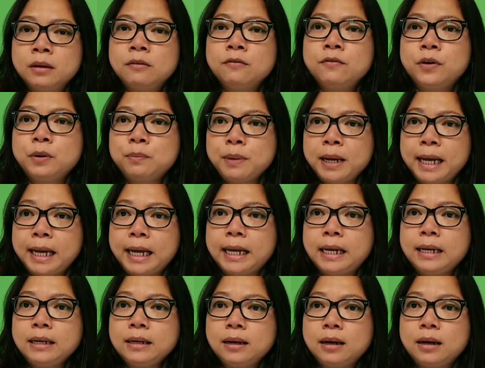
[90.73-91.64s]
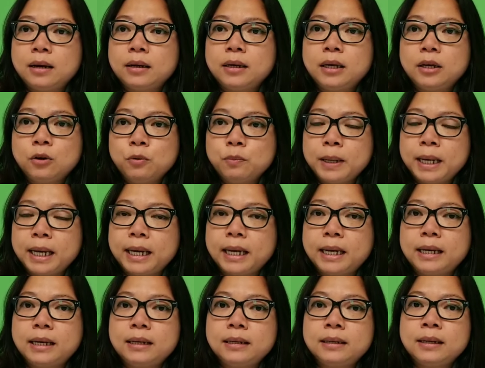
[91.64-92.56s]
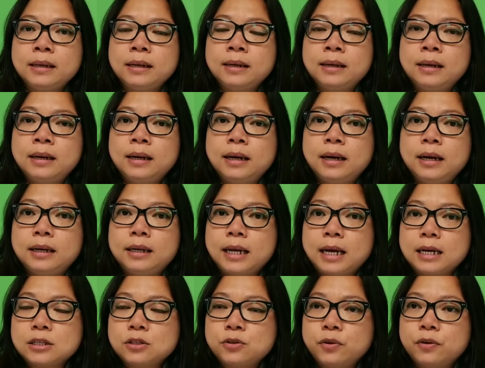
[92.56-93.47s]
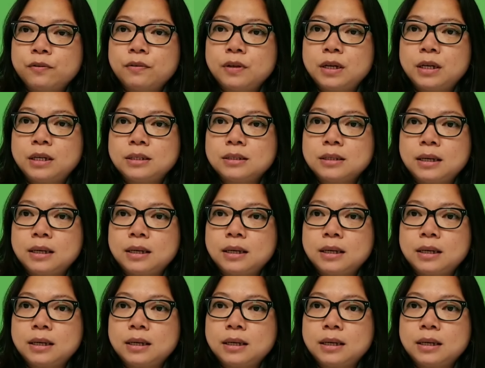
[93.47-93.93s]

foot pain, uh, heel pain, uh, that sort of things.